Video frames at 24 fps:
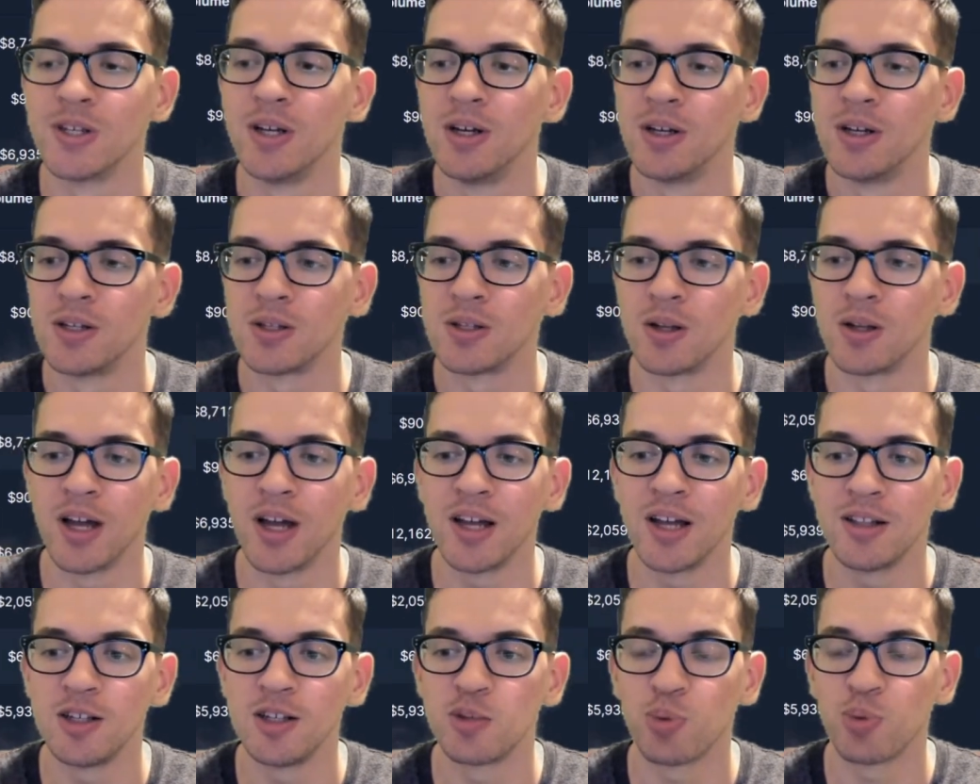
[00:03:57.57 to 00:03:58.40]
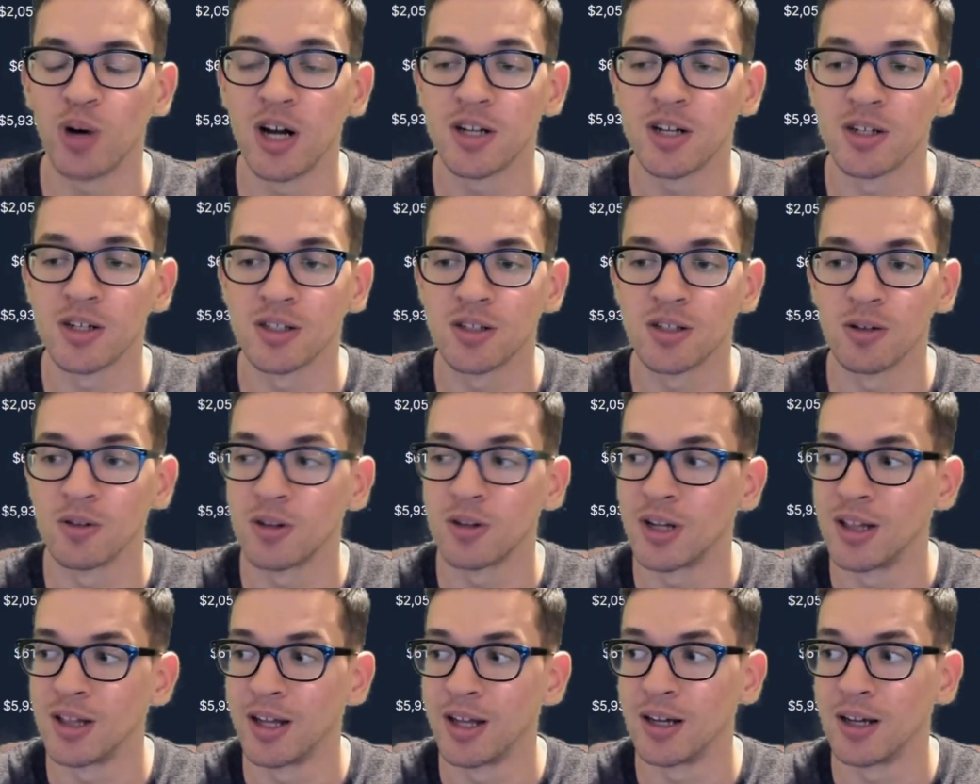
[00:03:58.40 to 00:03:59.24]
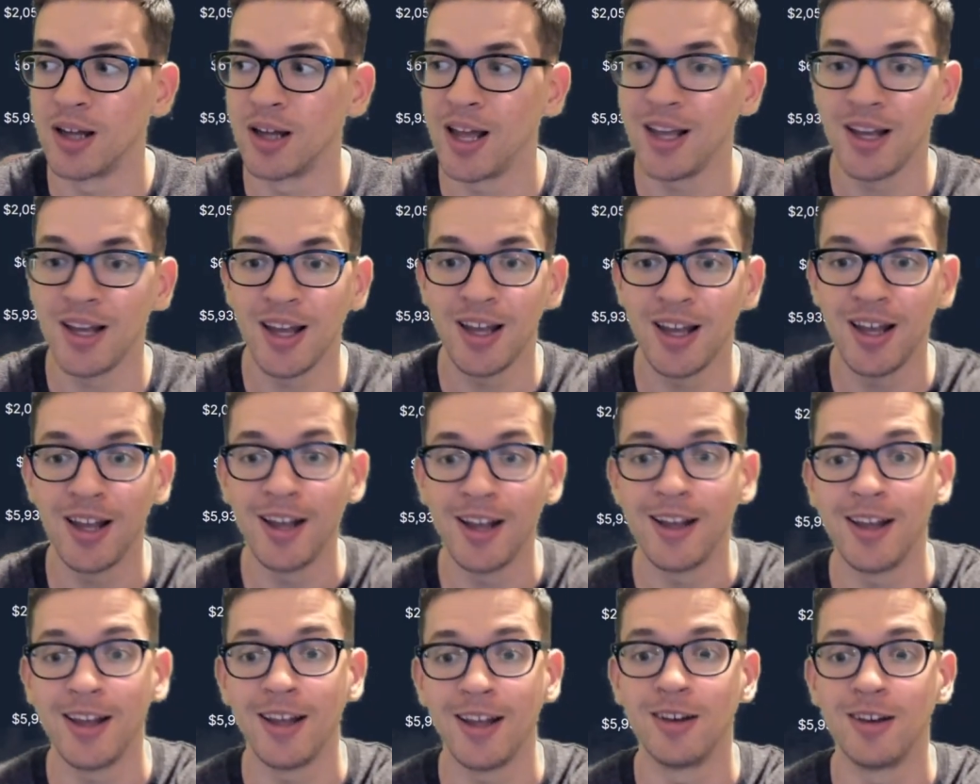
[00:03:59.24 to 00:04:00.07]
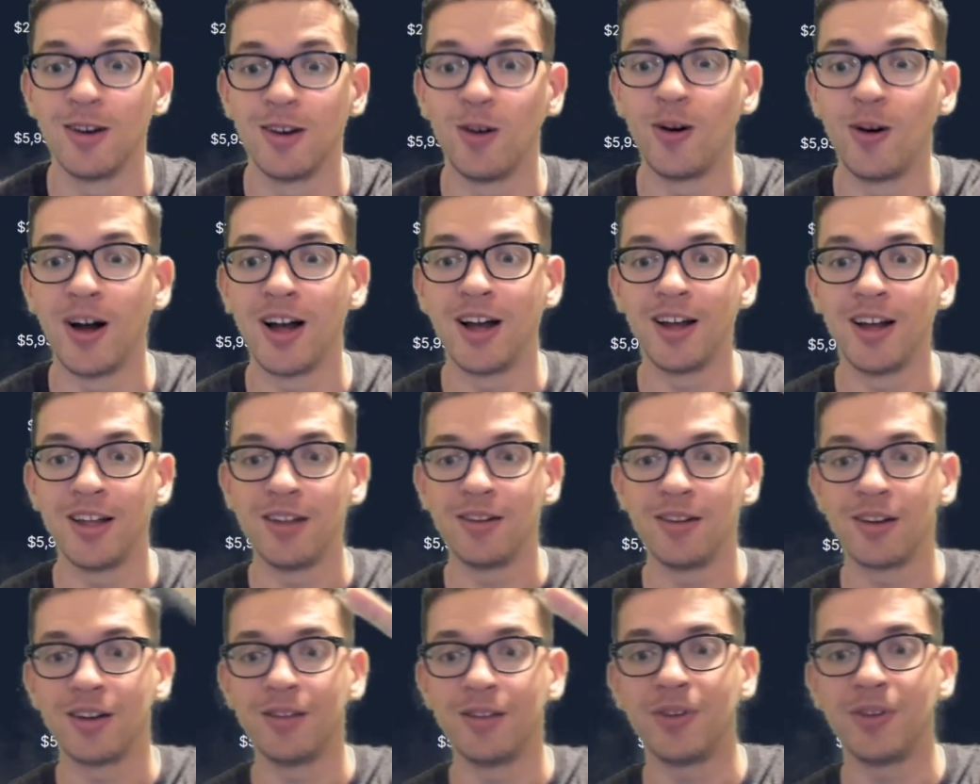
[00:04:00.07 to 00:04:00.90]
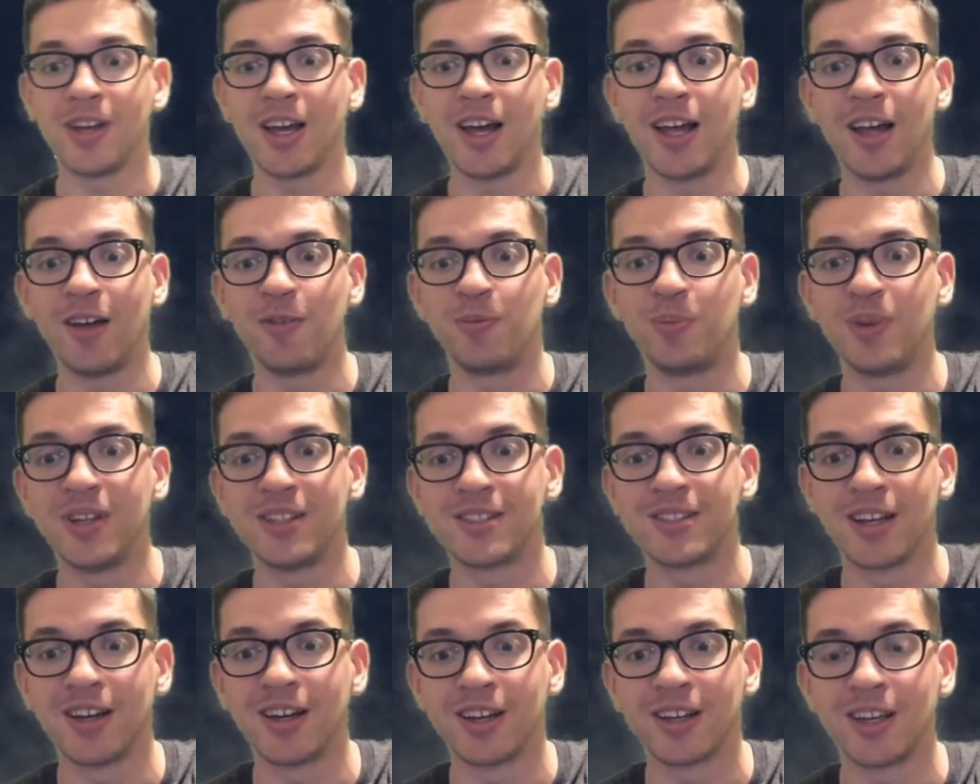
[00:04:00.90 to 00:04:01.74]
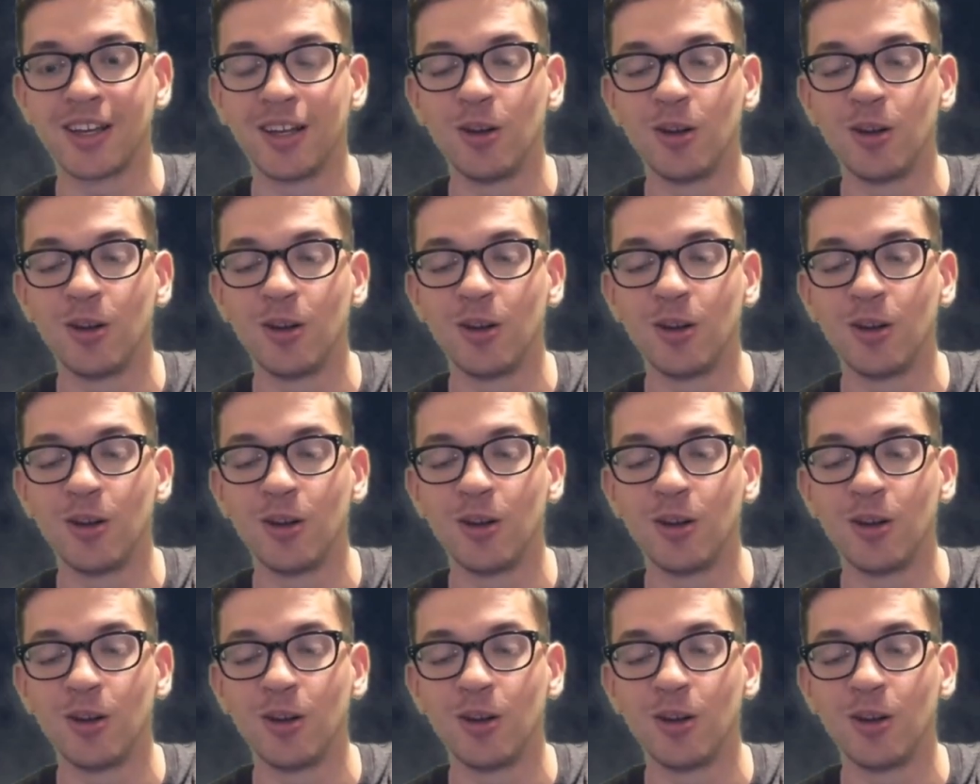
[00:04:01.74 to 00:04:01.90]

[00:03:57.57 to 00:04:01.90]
So a lot of these projects are looking like, hey, no, if you got fBEETS, can you